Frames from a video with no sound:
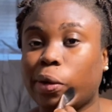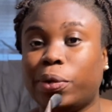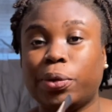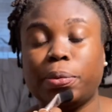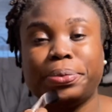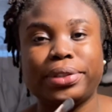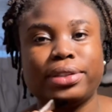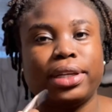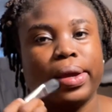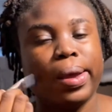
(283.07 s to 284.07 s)

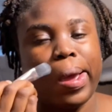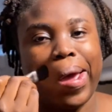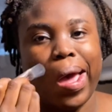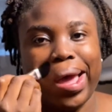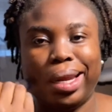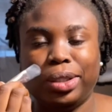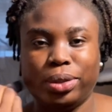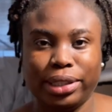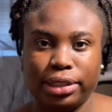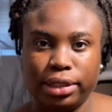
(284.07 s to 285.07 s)
groups, and I
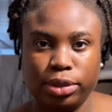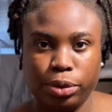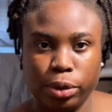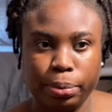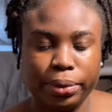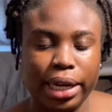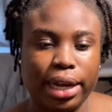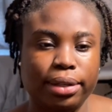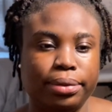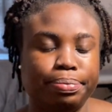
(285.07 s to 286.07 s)
joined this group,
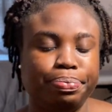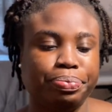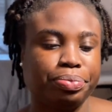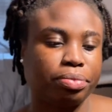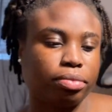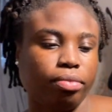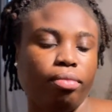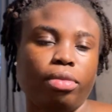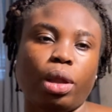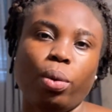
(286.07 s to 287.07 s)
and
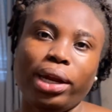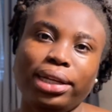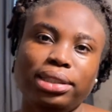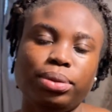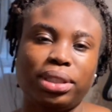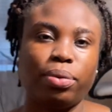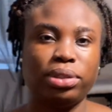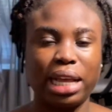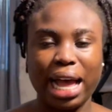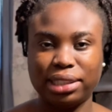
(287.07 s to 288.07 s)
what I did was I
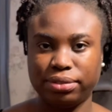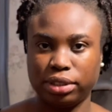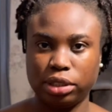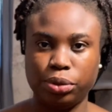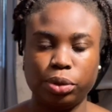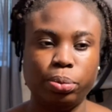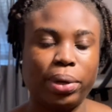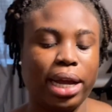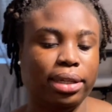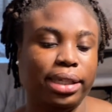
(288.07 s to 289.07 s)
was active in the group,
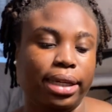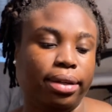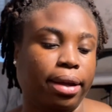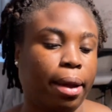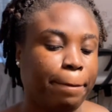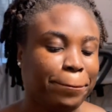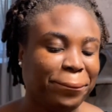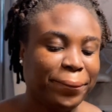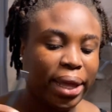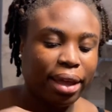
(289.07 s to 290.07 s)
and then
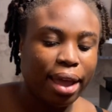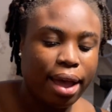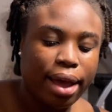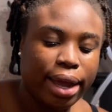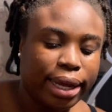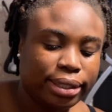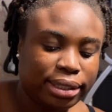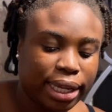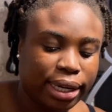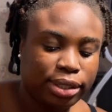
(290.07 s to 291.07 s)
I
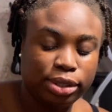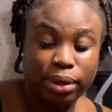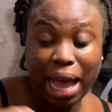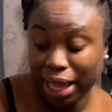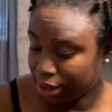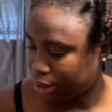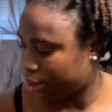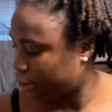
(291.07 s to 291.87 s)
decided to ask,